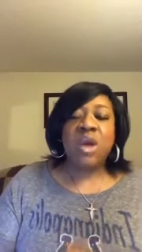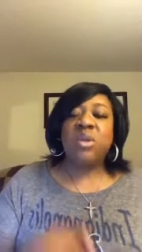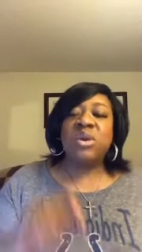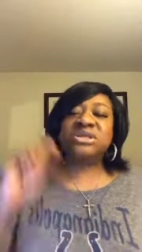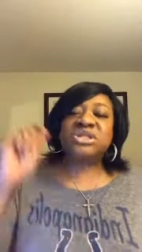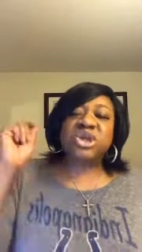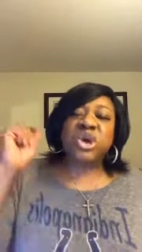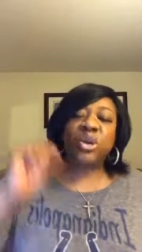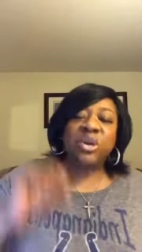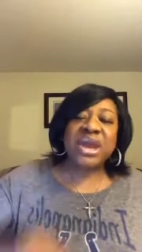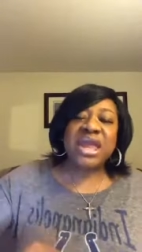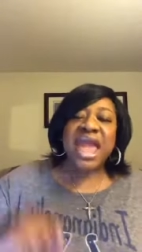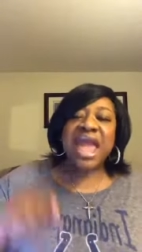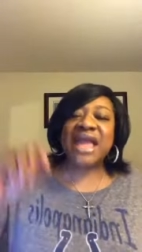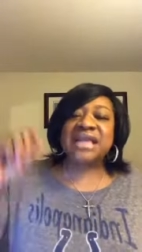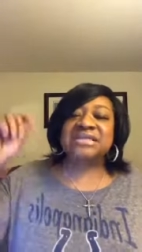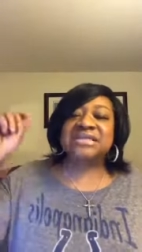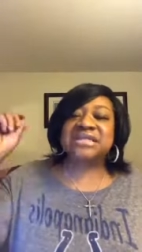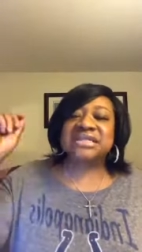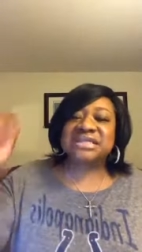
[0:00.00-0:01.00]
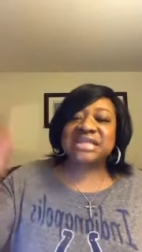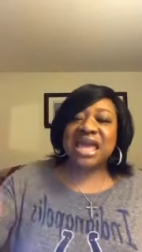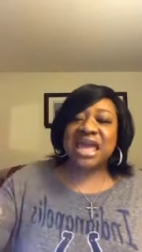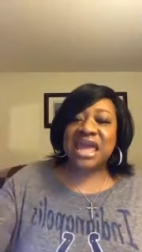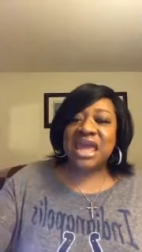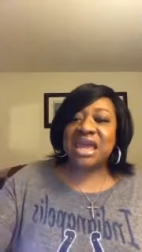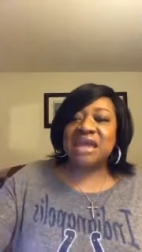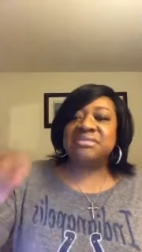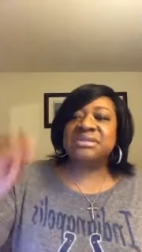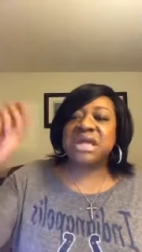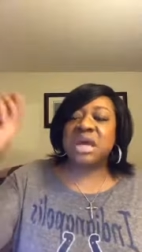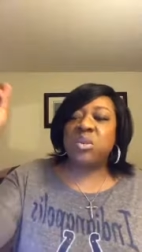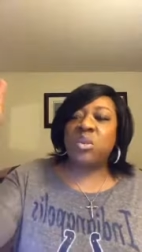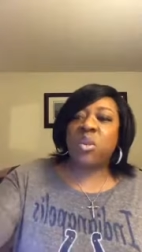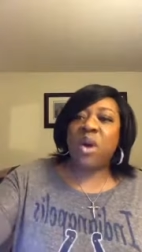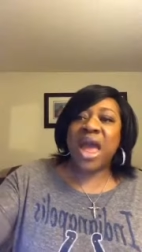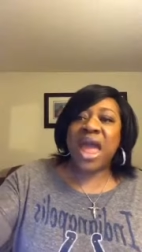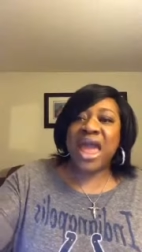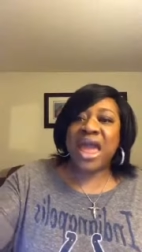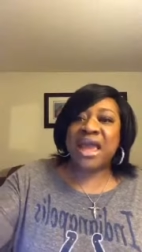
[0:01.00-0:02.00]
was create schemes
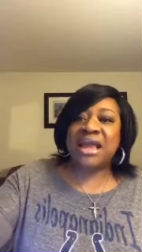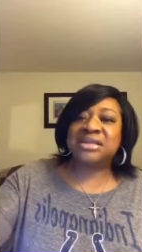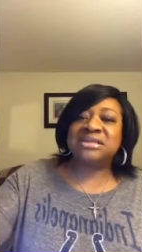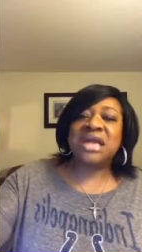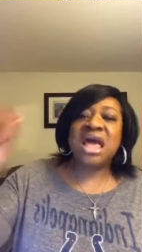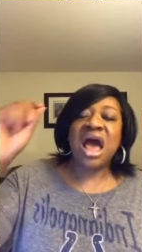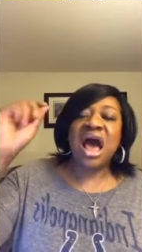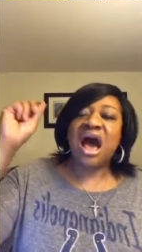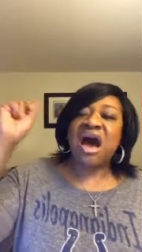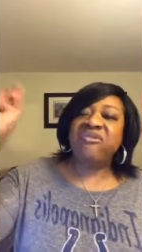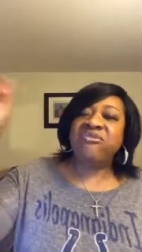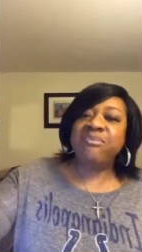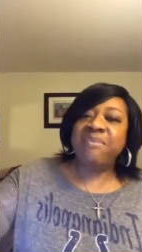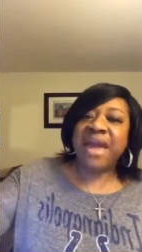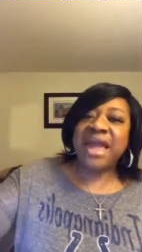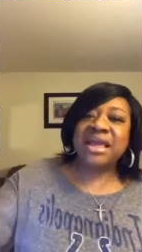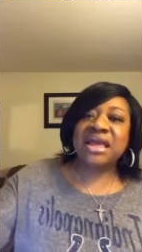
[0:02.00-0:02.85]
and ways of